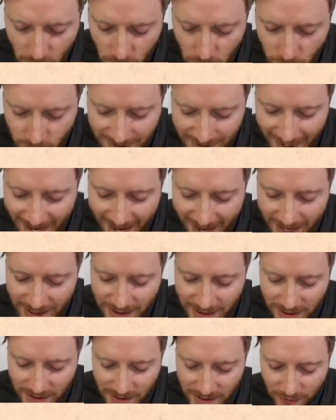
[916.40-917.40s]
to
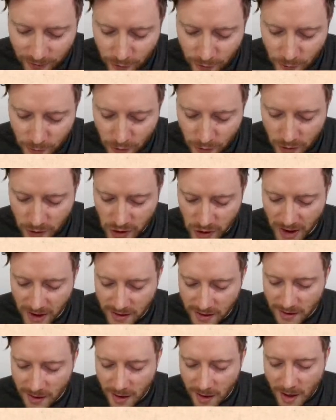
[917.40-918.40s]
10 different
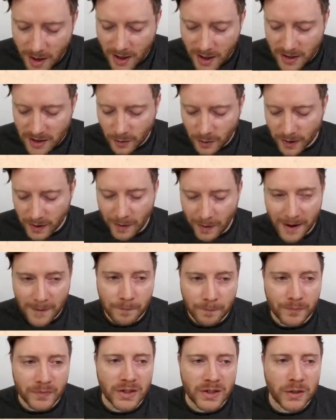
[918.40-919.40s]
projects. So anyway,
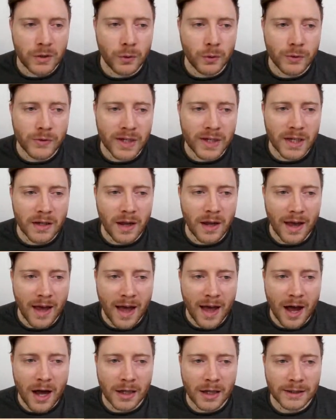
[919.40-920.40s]
using
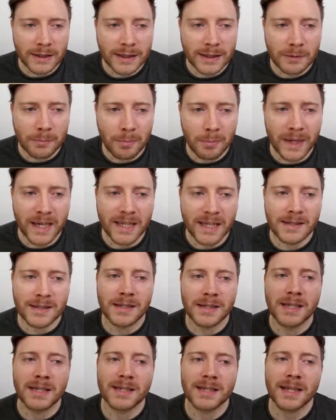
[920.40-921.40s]
our little
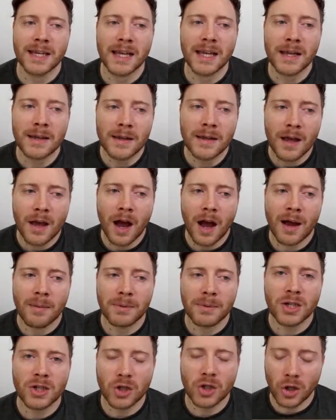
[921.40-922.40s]
beads just here,
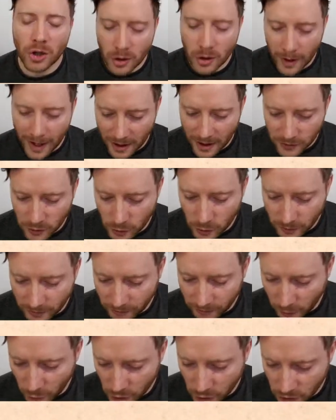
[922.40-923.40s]
I'm going to show you how to,
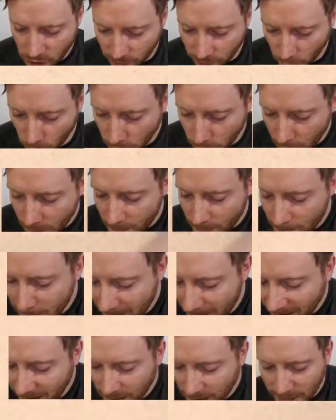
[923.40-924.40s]
first of all,
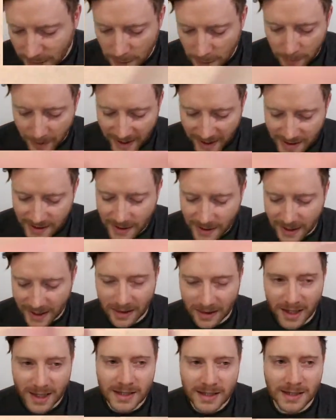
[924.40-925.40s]
make a little piece
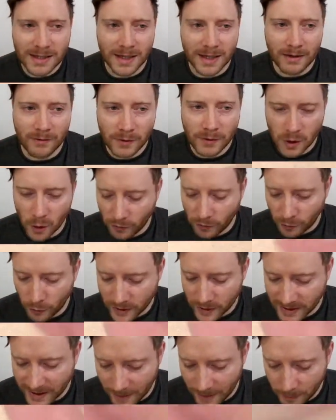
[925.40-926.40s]
like this. Like, so for
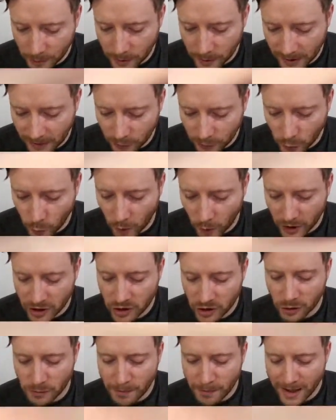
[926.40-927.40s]
example, if you wanted
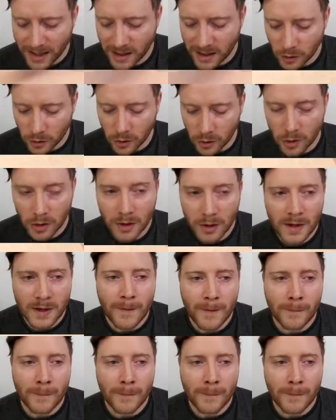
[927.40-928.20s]
to make your